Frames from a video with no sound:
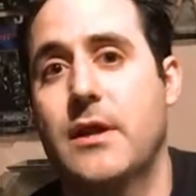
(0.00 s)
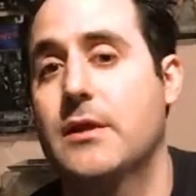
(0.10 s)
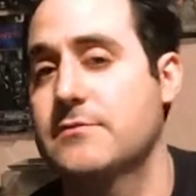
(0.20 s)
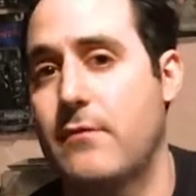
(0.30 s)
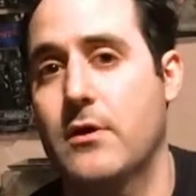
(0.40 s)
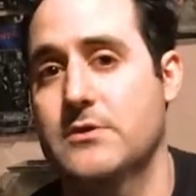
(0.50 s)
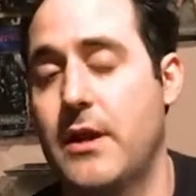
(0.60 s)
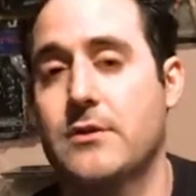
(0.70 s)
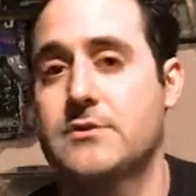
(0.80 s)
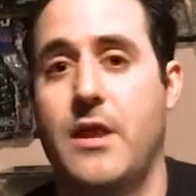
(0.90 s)
and as far as I
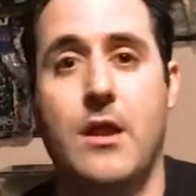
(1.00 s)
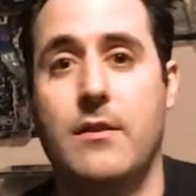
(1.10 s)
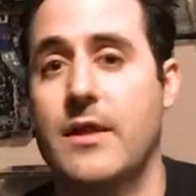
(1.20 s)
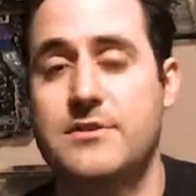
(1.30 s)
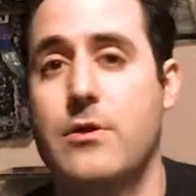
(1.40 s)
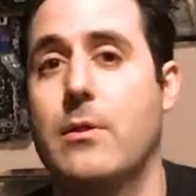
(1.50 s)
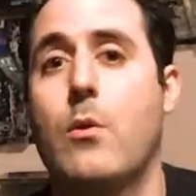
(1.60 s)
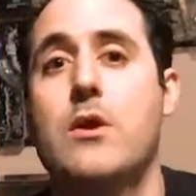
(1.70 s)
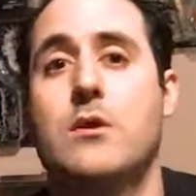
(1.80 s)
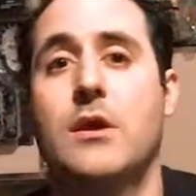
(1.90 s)
understand, that's the only
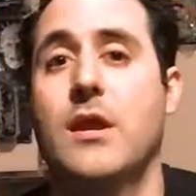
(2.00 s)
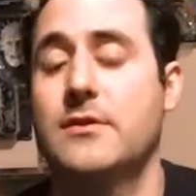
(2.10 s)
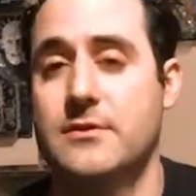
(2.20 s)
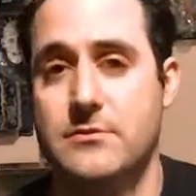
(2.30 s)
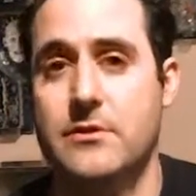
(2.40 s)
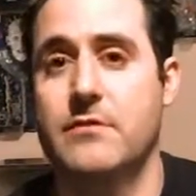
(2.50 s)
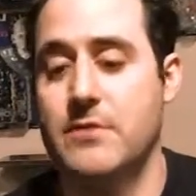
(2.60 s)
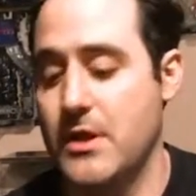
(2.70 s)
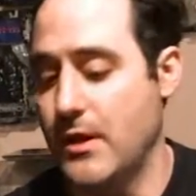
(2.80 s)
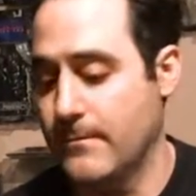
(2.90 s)
way you can get this on
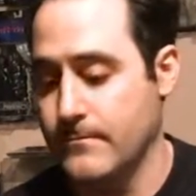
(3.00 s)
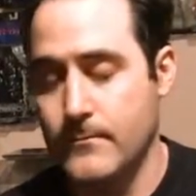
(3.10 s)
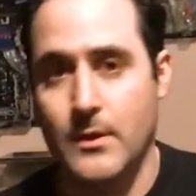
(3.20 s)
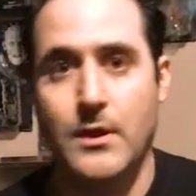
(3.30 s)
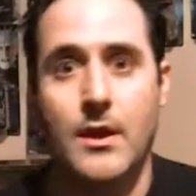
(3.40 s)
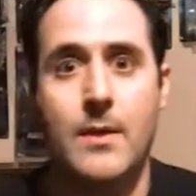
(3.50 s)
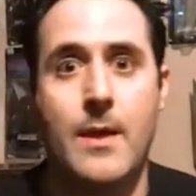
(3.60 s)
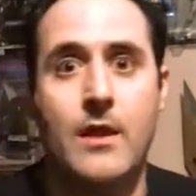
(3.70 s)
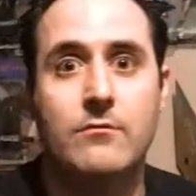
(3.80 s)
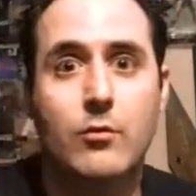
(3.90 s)
DVD, and that, of